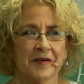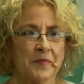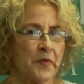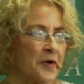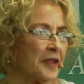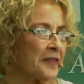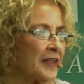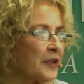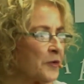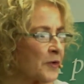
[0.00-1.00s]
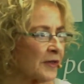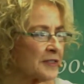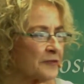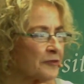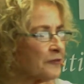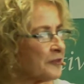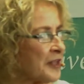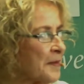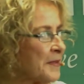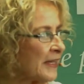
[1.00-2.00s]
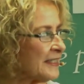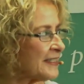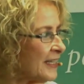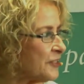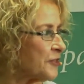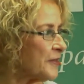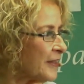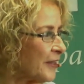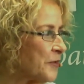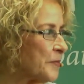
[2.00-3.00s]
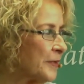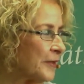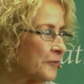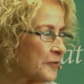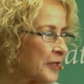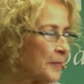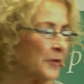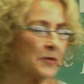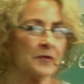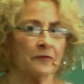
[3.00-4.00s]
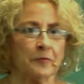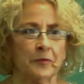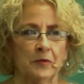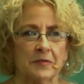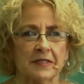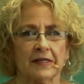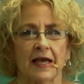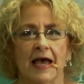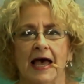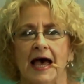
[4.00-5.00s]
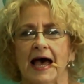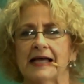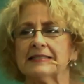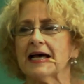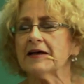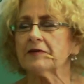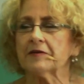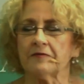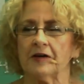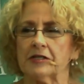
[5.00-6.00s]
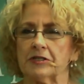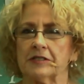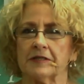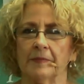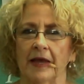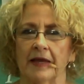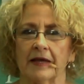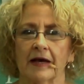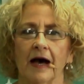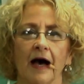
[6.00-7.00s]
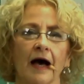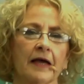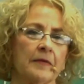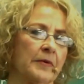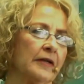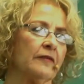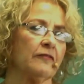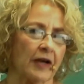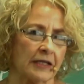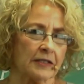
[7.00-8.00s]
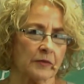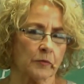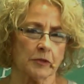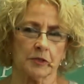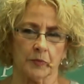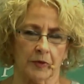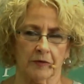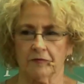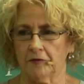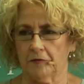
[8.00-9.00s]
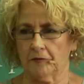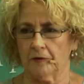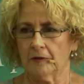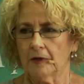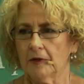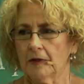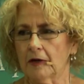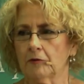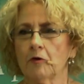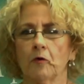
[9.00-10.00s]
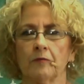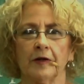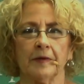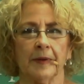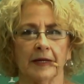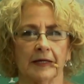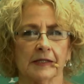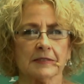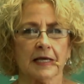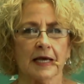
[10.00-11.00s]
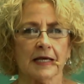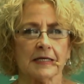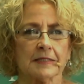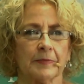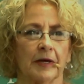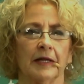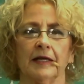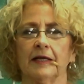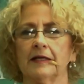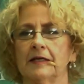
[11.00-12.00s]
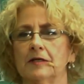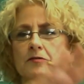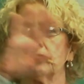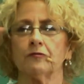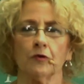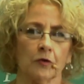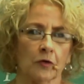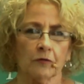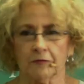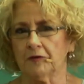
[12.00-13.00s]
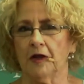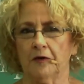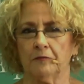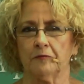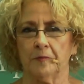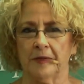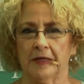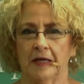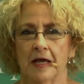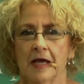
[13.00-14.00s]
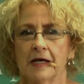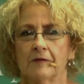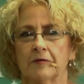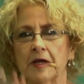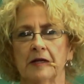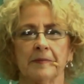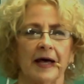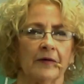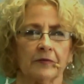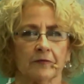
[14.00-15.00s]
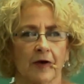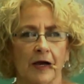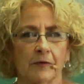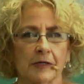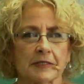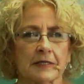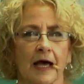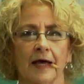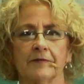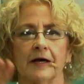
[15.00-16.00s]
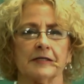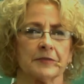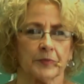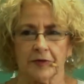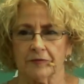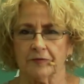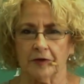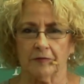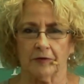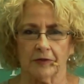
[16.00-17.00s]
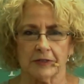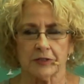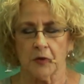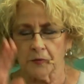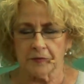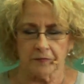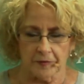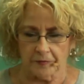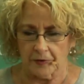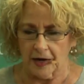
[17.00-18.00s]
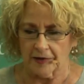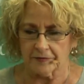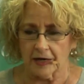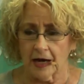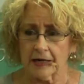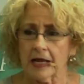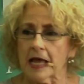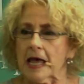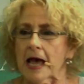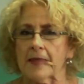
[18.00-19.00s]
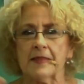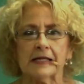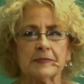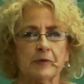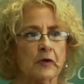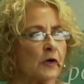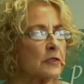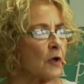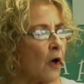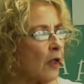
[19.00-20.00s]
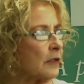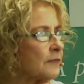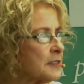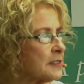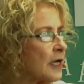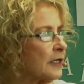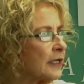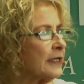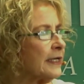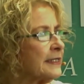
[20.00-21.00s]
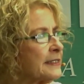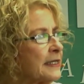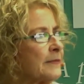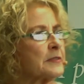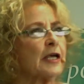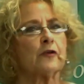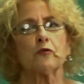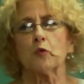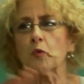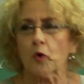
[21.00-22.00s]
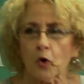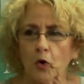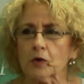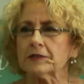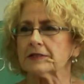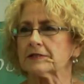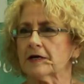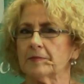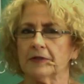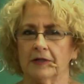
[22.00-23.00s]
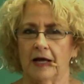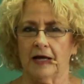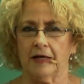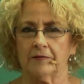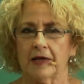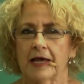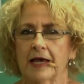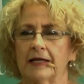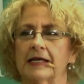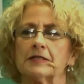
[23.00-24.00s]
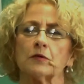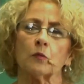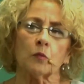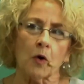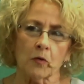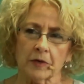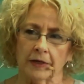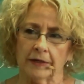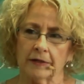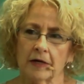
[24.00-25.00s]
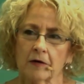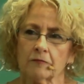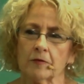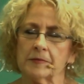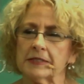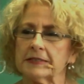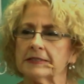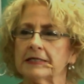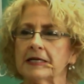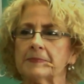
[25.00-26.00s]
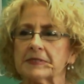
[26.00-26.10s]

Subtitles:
Good morning. Thank you, Christopher, for that meditation. Thank you, Bill, for that beautiful music. And I have a confession to make. I have been infected with spring fever. I don't know if anybody else has, but it is full flung for me. Forget about the virus. I've got spring fever. It's the only fever I've got. And that's because all of a sudden it seems like the world has come alive and has awoken from this deep